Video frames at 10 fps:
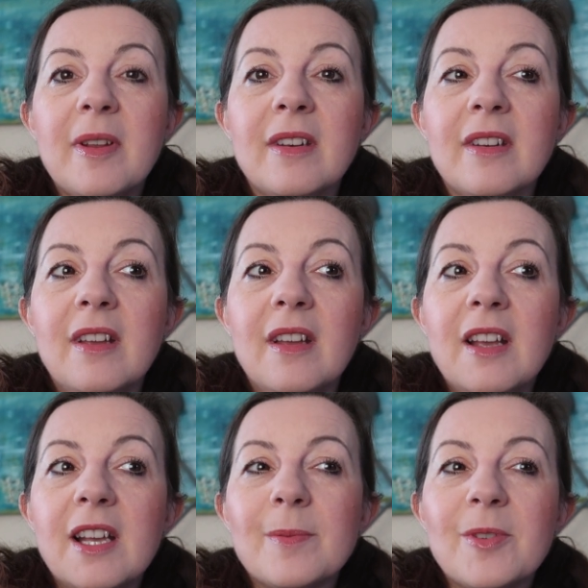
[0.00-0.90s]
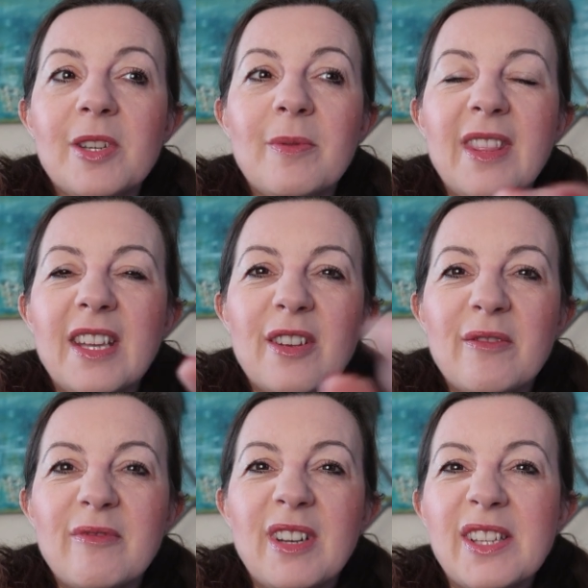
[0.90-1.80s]
And especially when they
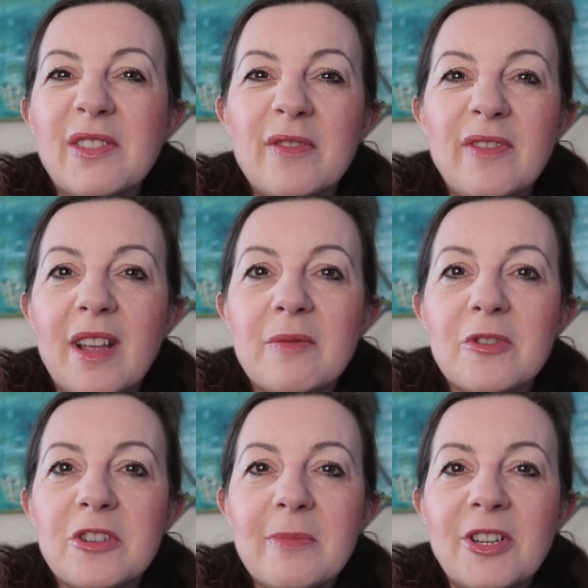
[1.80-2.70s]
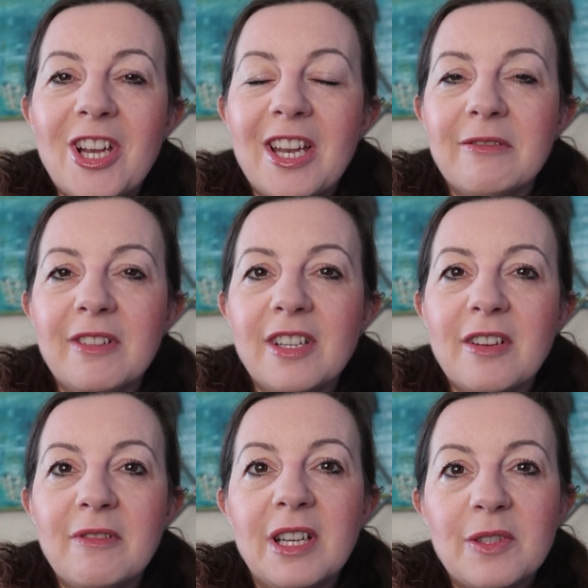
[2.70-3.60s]
don't really sort of like watch my channel and I
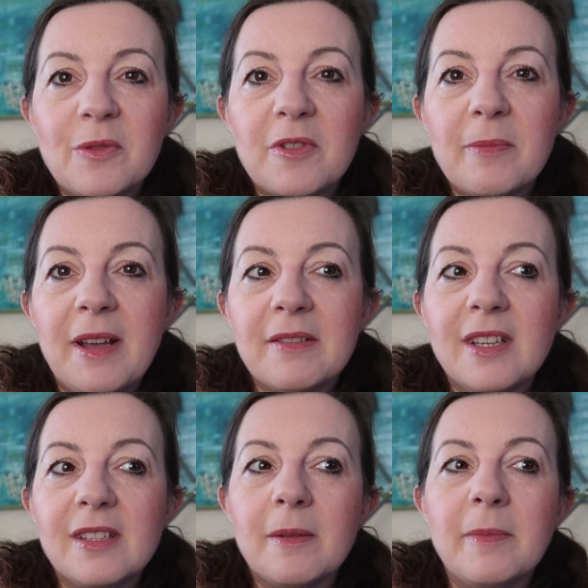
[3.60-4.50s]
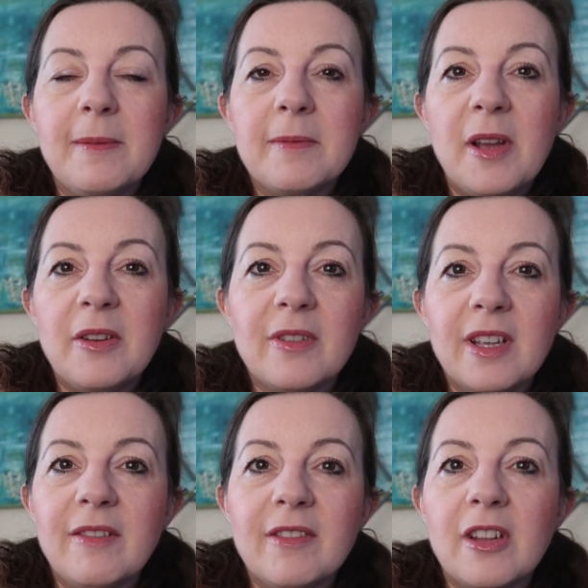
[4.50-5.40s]
don't really talk about it. Some people might
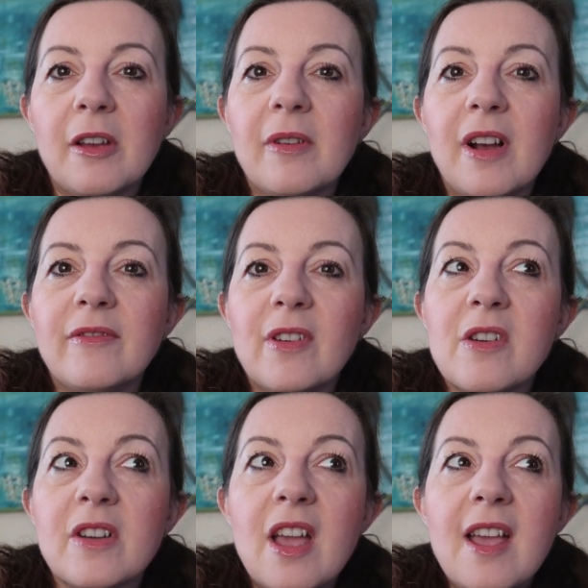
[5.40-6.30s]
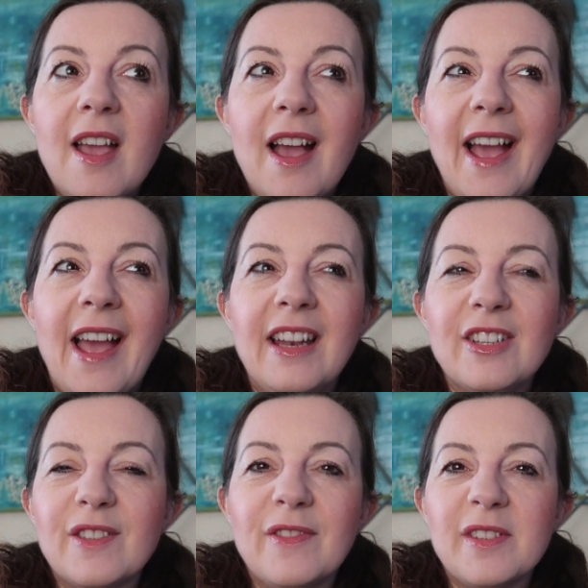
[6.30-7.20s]
not even know I vlog and it
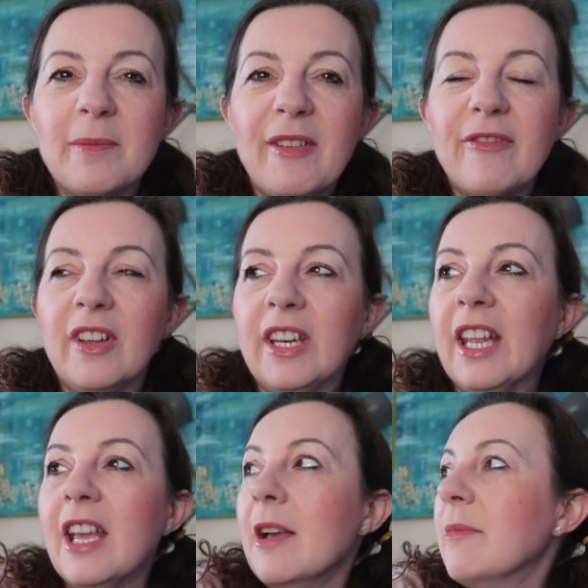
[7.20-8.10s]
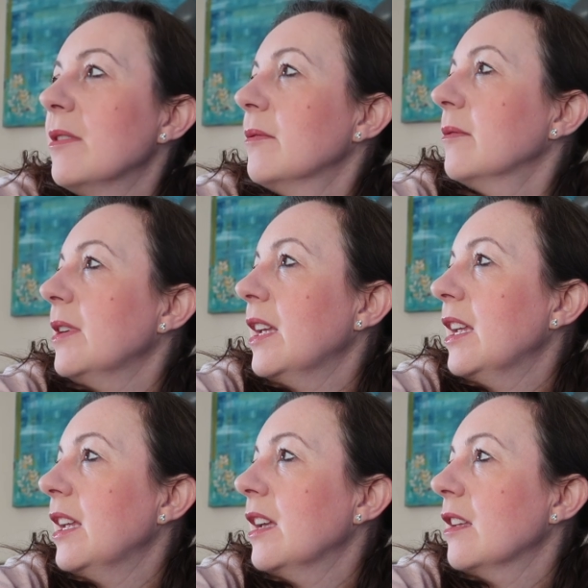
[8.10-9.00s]
just feels a bit funny. But
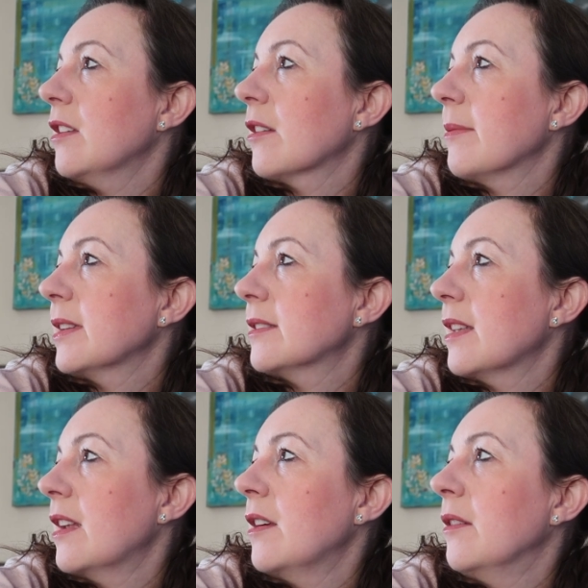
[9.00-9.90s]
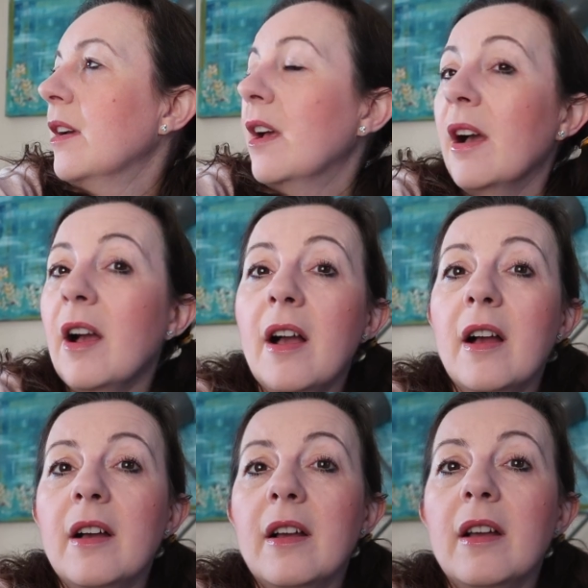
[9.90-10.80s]
we, are you coming in to say hello? I'm going to come
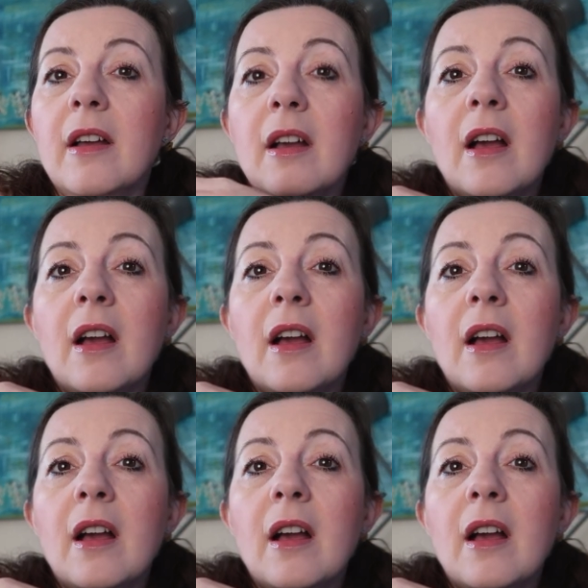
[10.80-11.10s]
say hello.